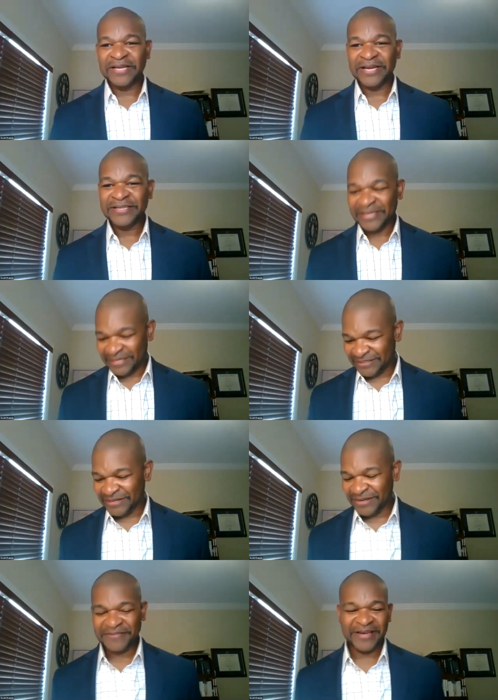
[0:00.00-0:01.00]
I like that.
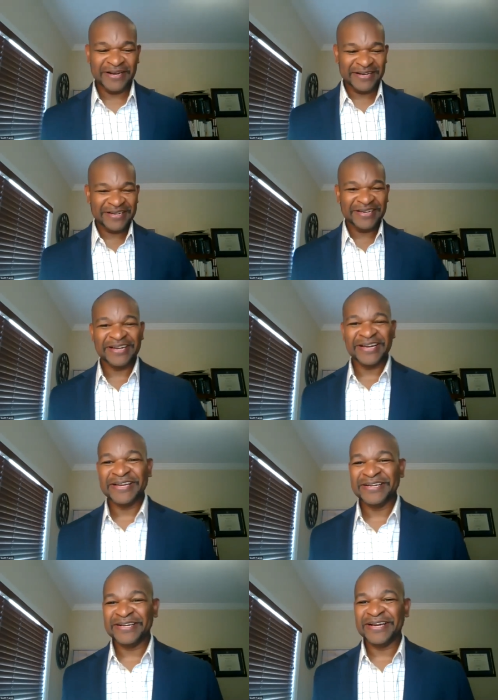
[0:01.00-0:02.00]
love that. I
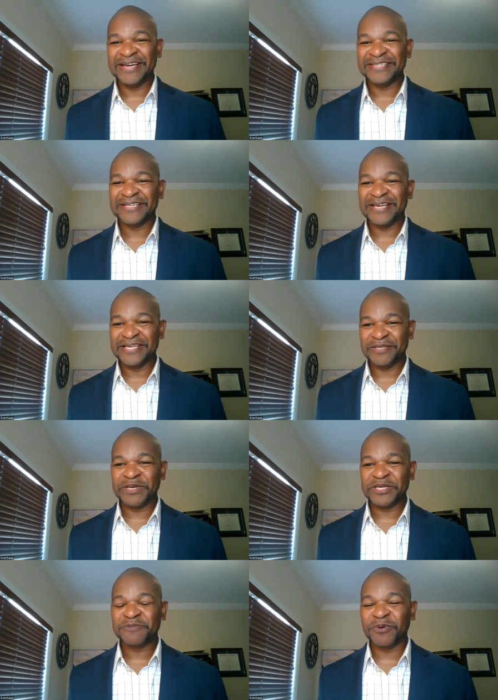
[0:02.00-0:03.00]
uh, as as a
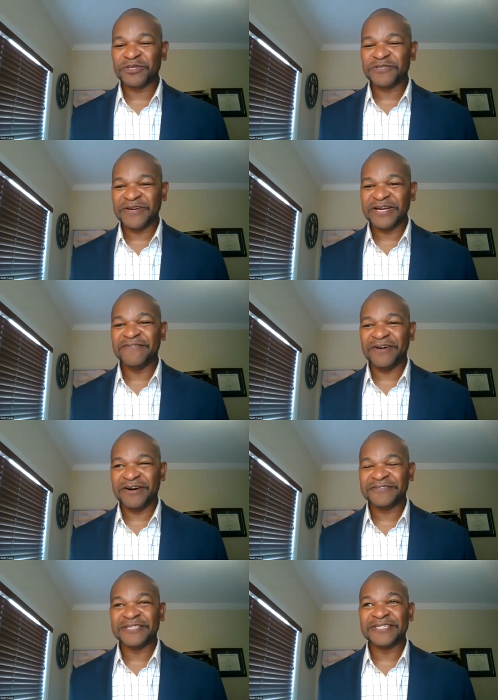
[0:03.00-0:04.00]
big sports fan, I've
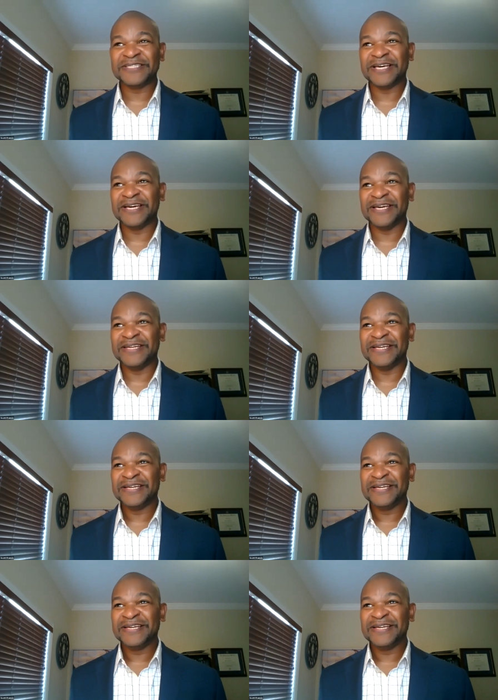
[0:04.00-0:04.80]
often said,